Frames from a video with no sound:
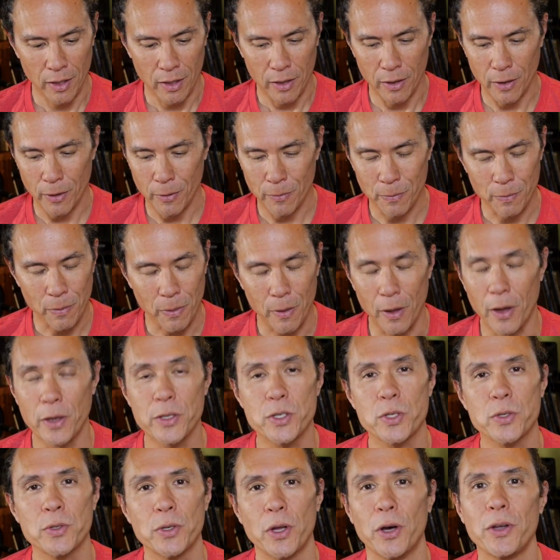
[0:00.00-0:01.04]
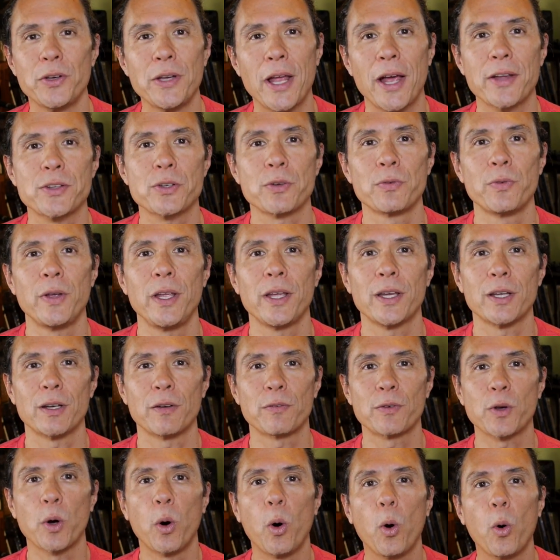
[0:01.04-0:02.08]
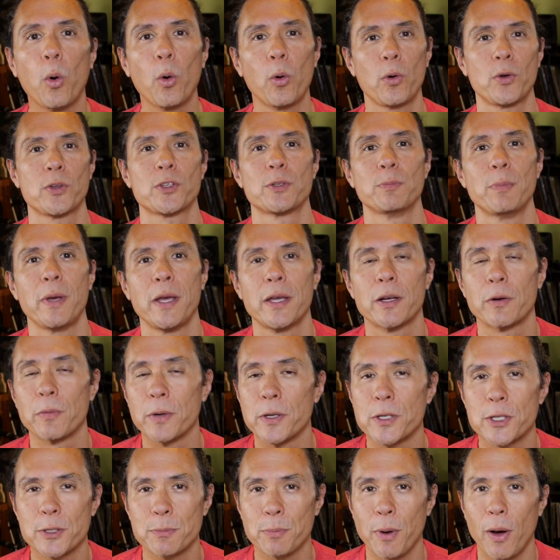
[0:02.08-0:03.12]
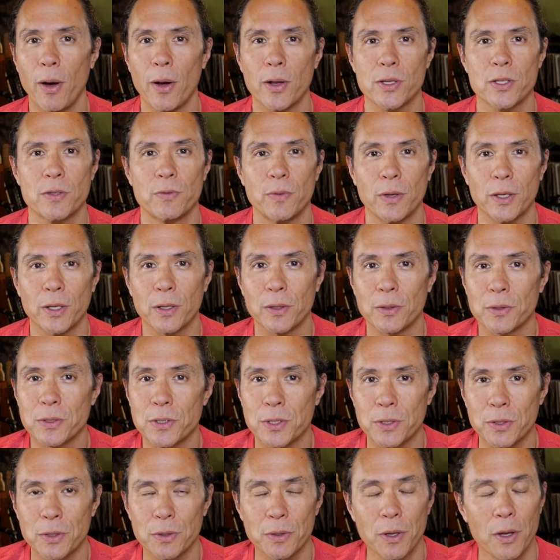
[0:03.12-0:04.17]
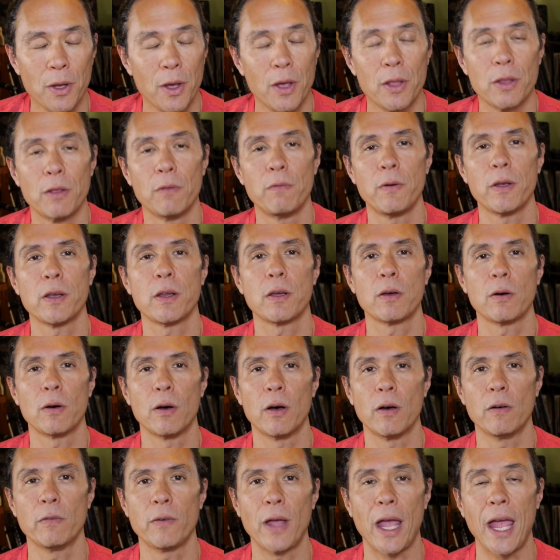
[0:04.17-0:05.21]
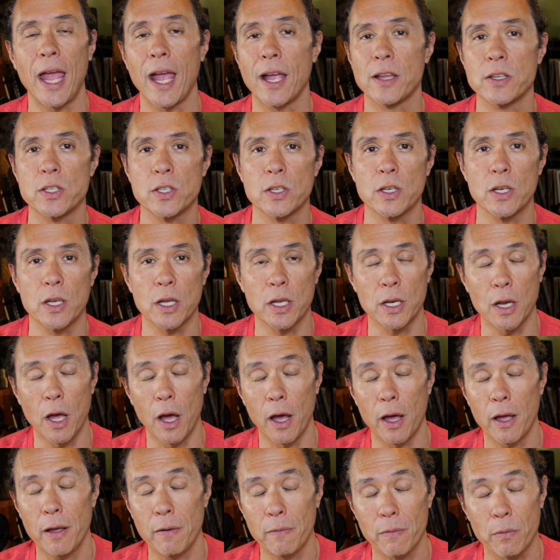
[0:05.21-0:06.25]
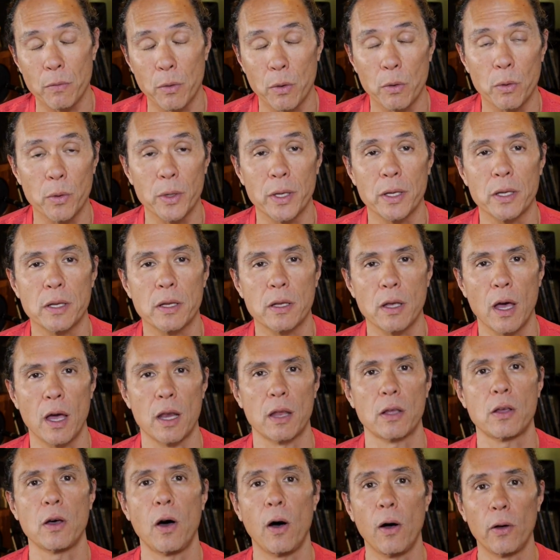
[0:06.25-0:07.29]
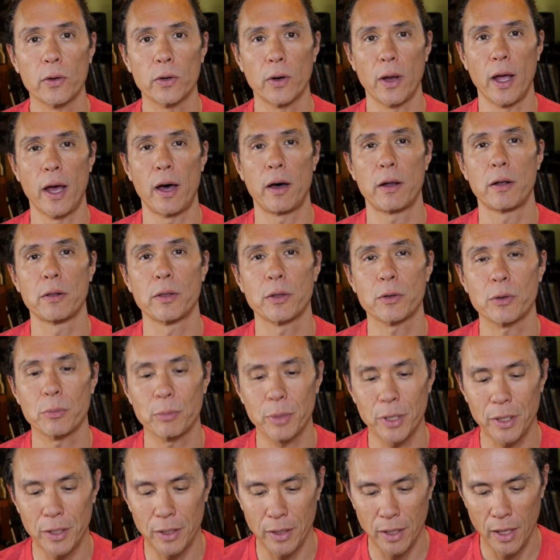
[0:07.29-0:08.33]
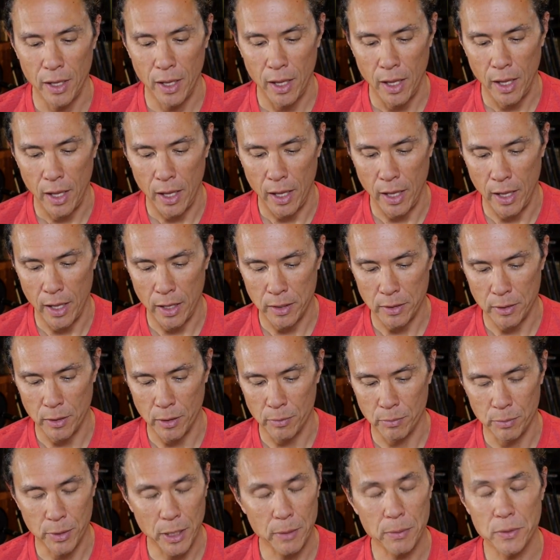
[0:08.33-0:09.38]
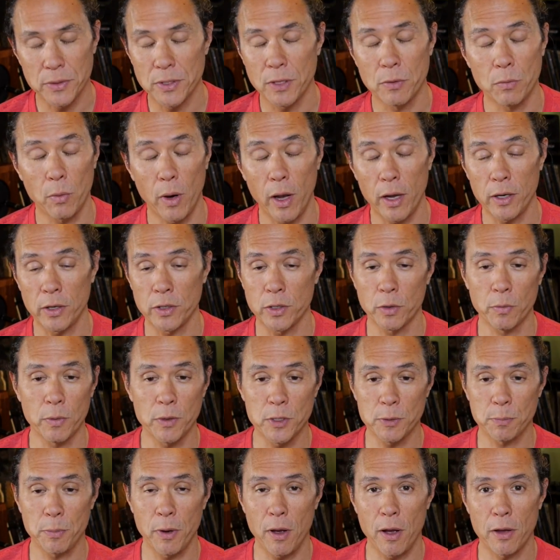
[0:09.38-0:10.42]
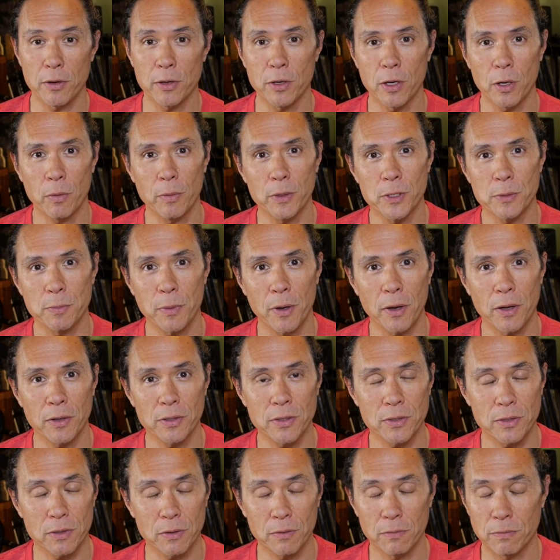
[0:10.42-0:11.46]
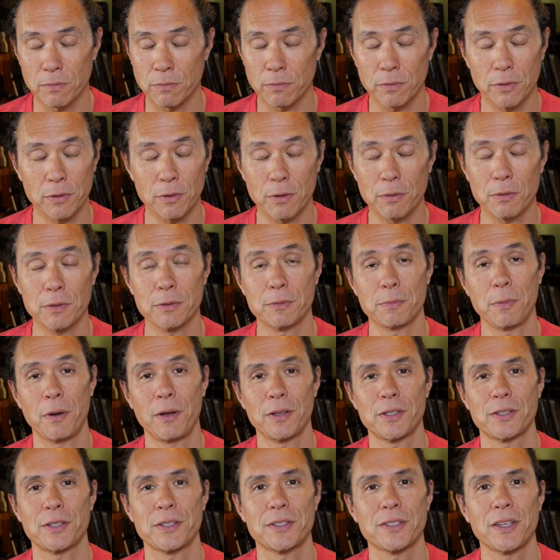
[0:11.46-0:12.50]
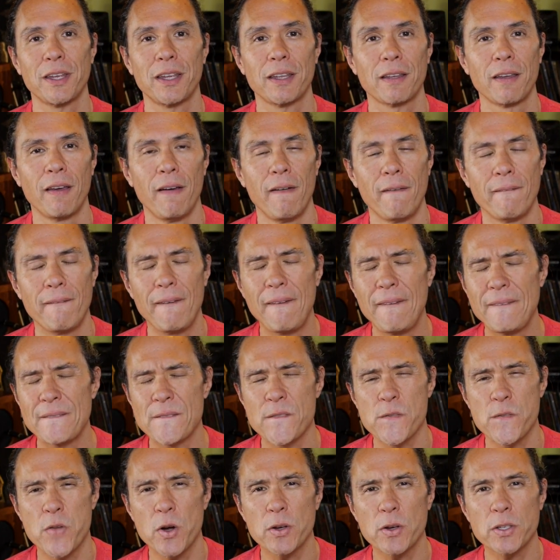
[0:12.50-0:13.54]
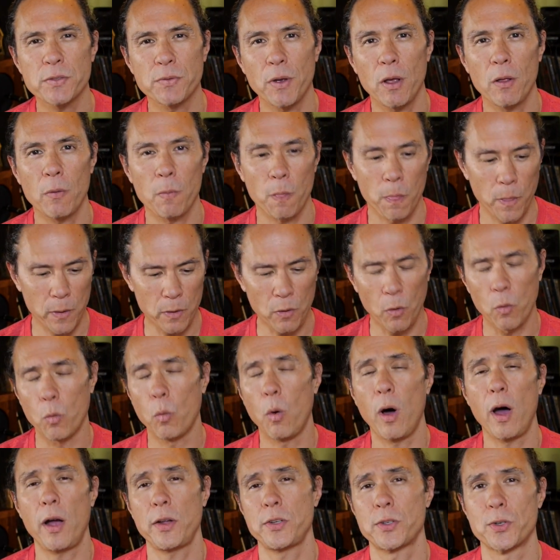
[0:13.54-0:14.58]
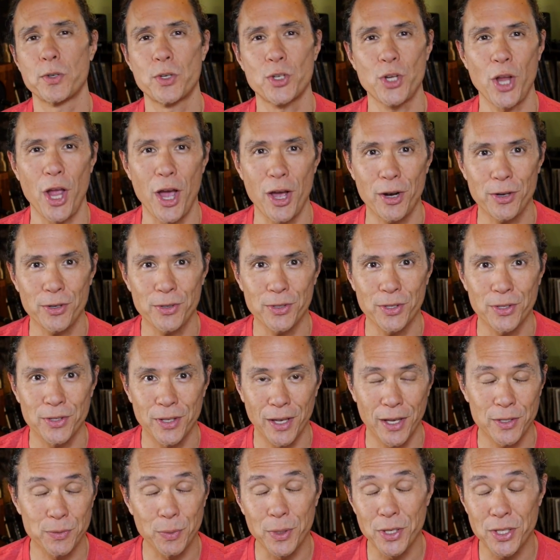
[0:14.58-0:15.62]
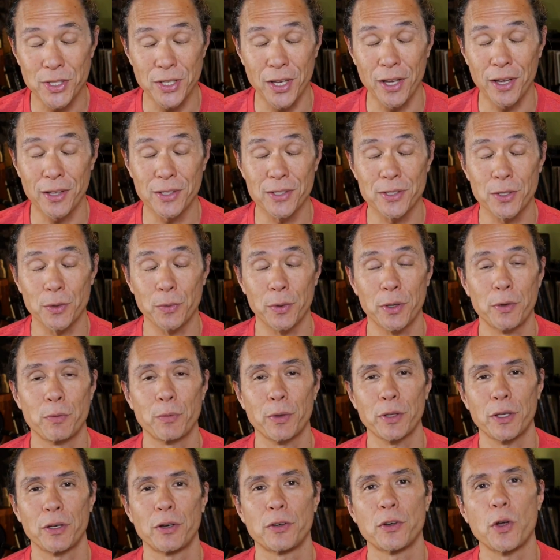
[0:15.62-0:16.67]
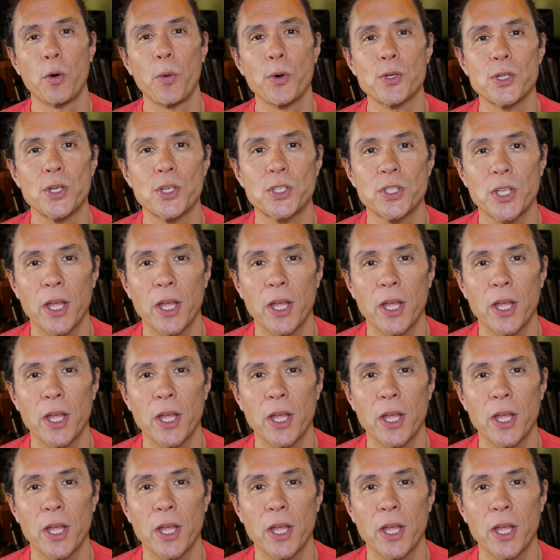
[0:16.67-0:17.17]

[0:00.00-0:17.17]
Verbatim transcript: you know, Unnatural Vegan, of course, made a response video to the video of Anji and I, where we kind of called her out a little bit. And um, people are saying, why didn't you respond to her response, to your response? It's like, well, first of all, they don't watch her channels, as we said, so we really don't know what she's